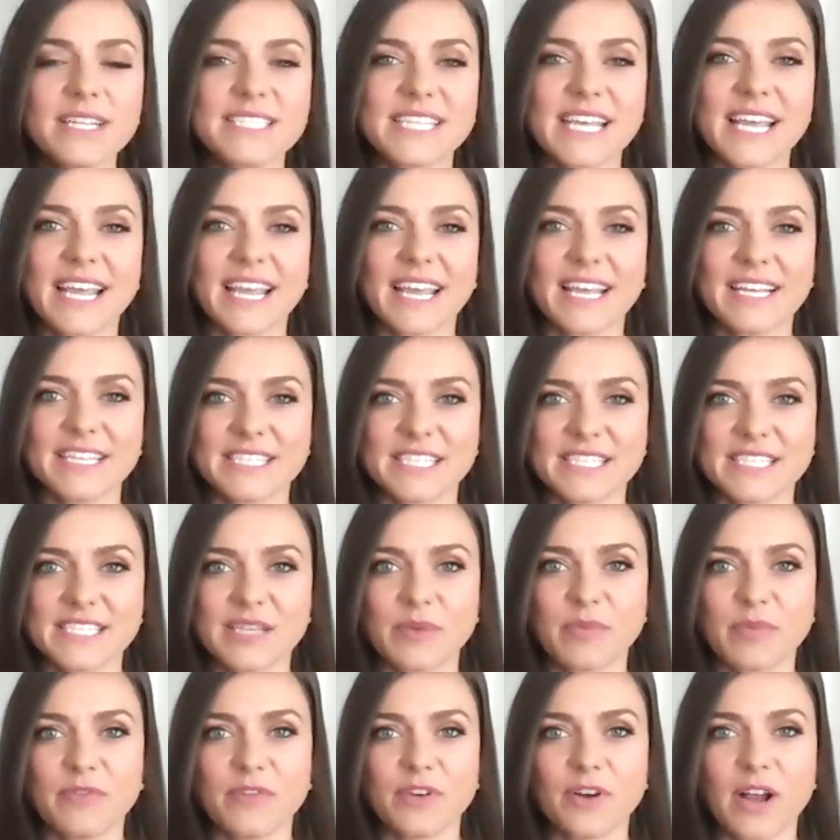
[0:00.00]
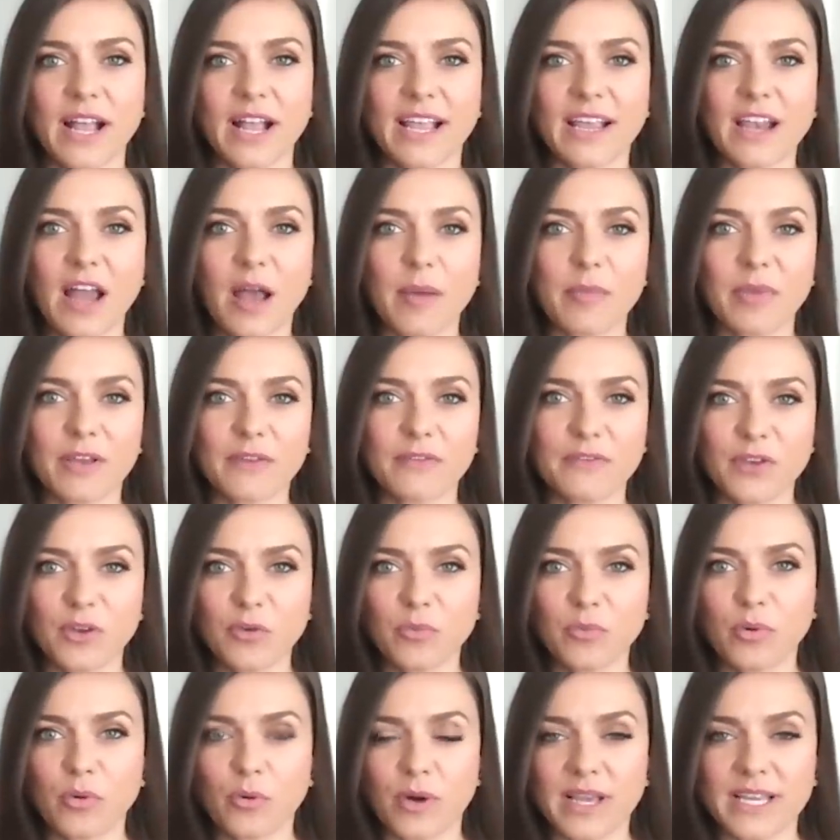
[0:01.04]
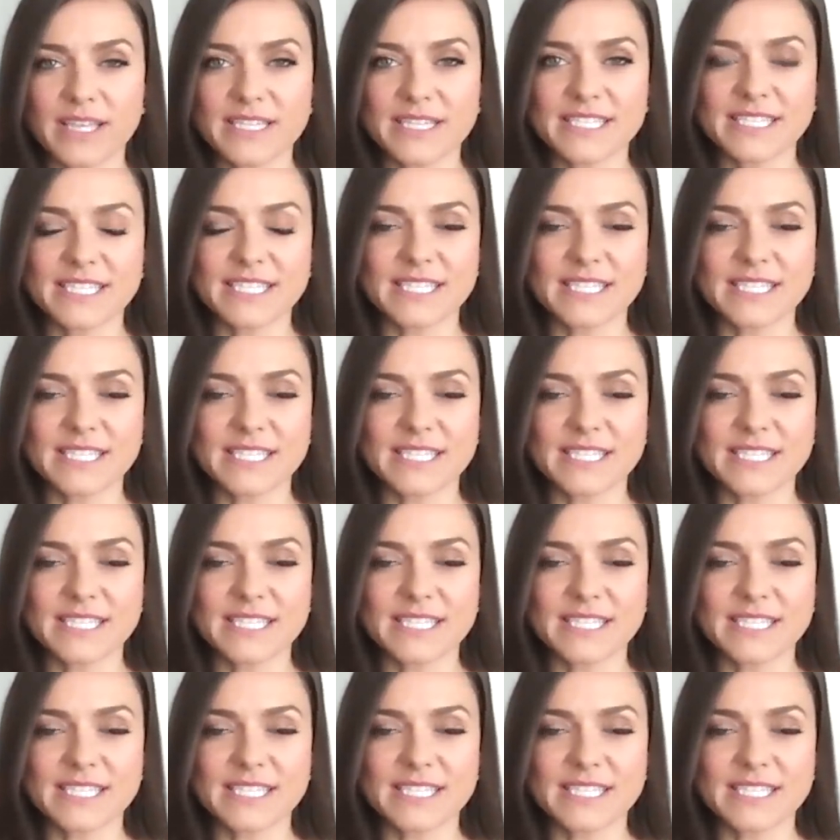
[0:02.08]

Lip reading: to dig into some of your economic viewpoints,